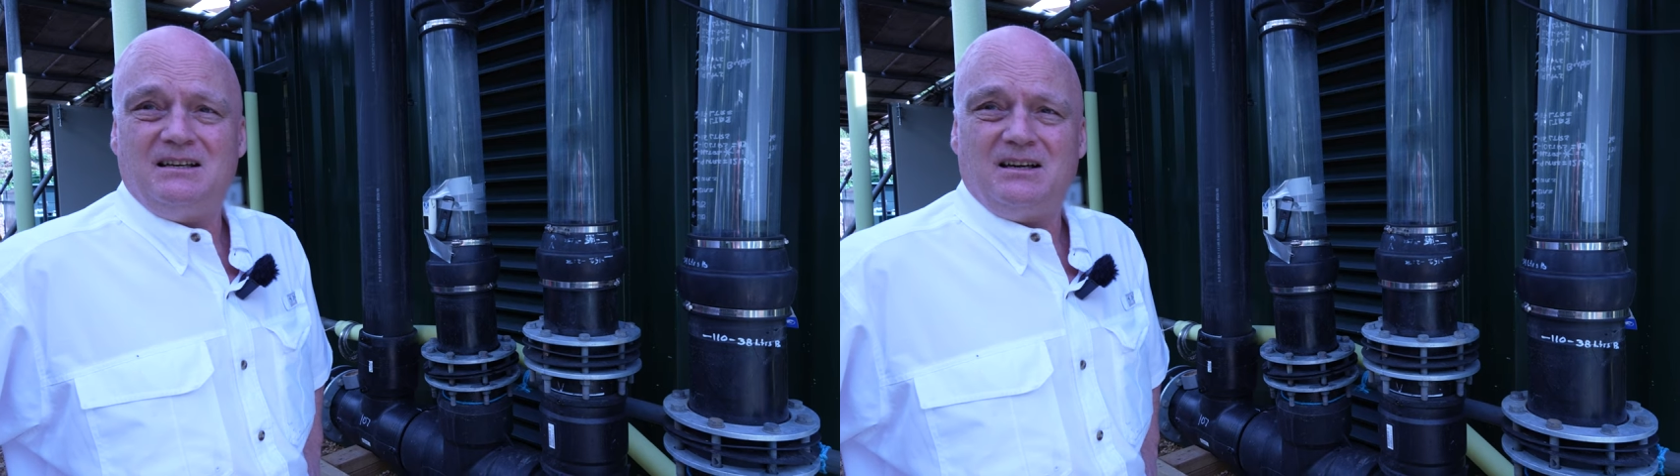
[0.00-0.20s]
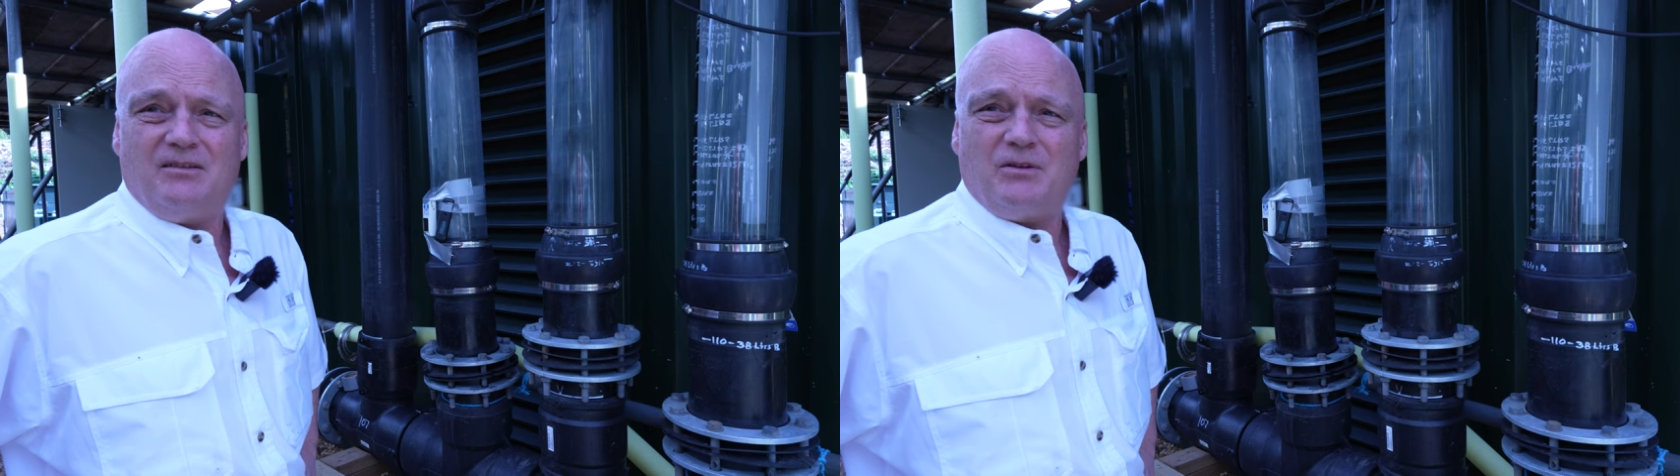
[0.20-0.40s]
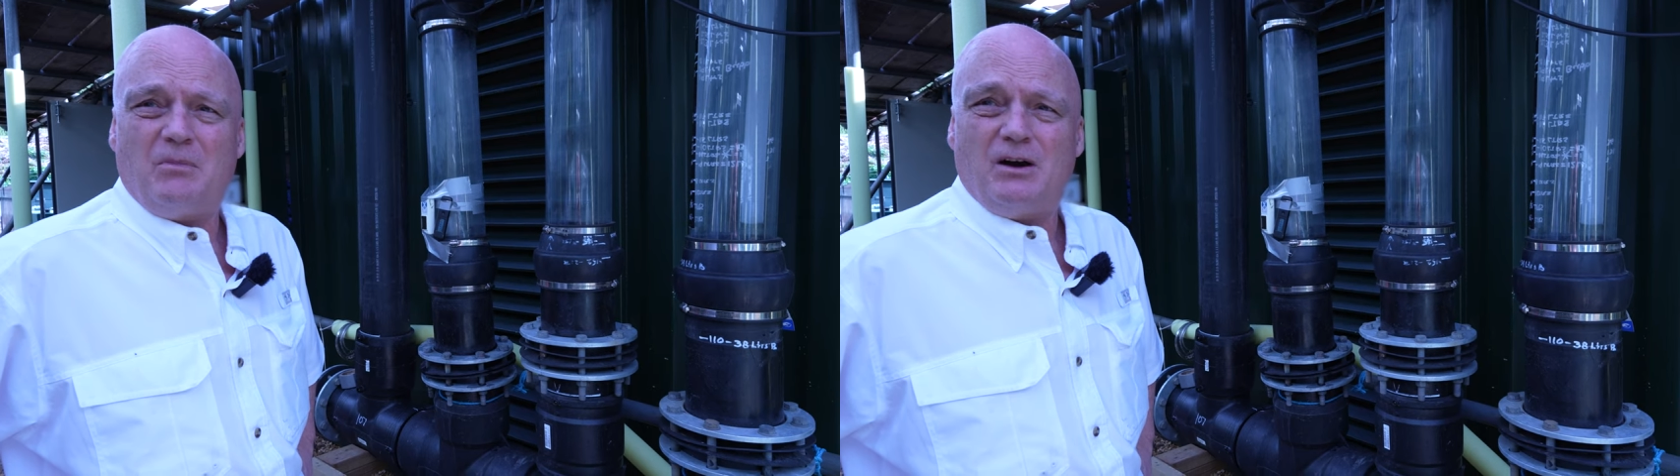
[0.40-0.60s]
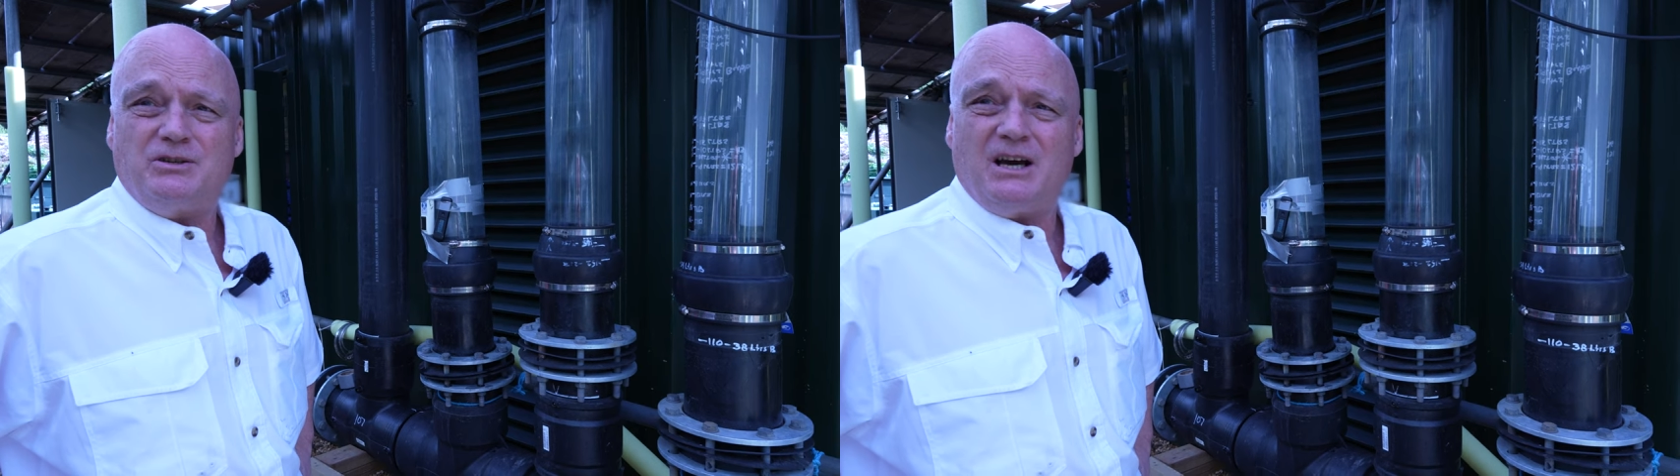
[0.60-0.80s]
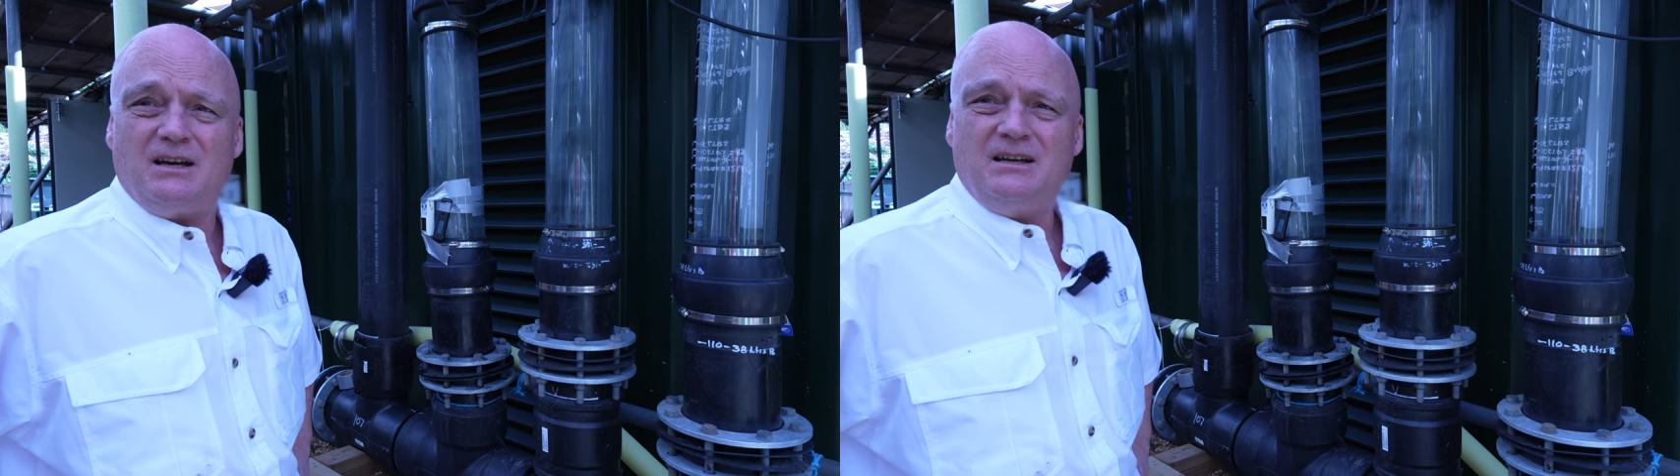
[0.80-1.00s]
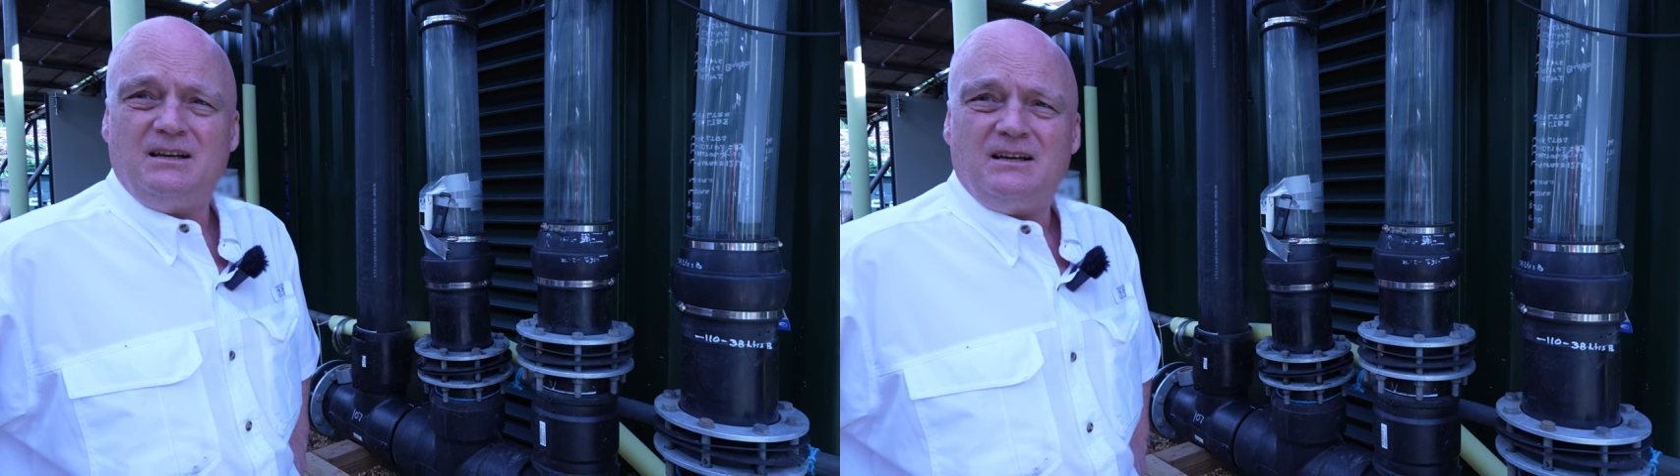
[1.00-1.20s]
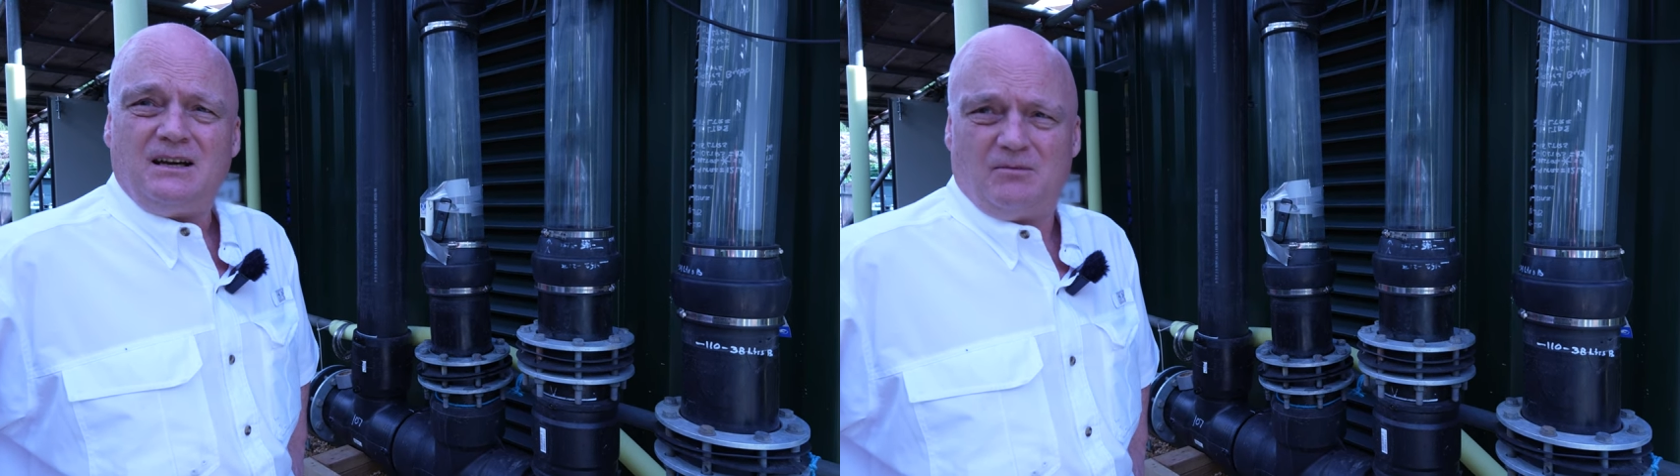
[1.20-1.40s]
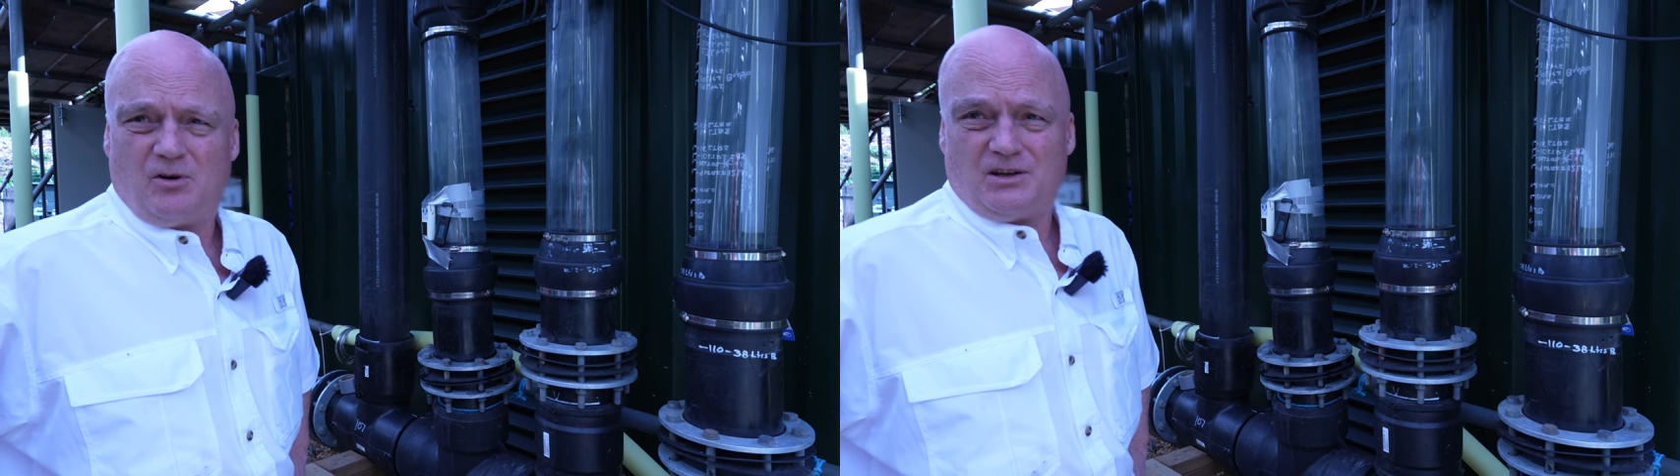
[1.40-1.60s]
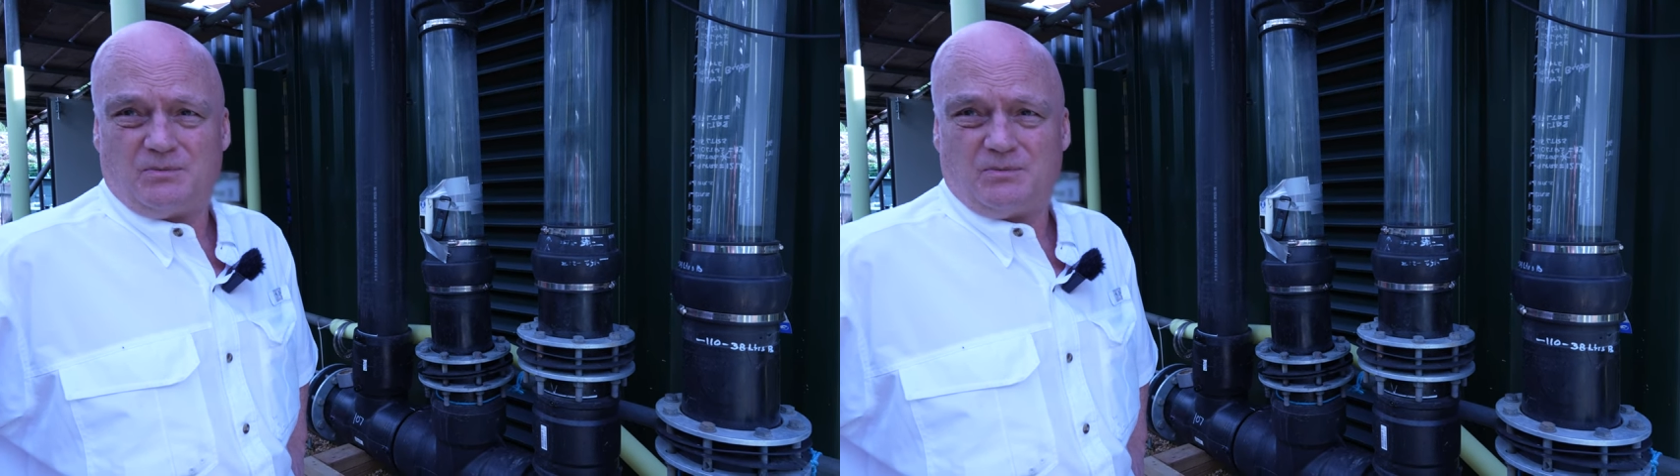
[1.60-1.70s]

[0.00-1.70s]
of the motor and what it's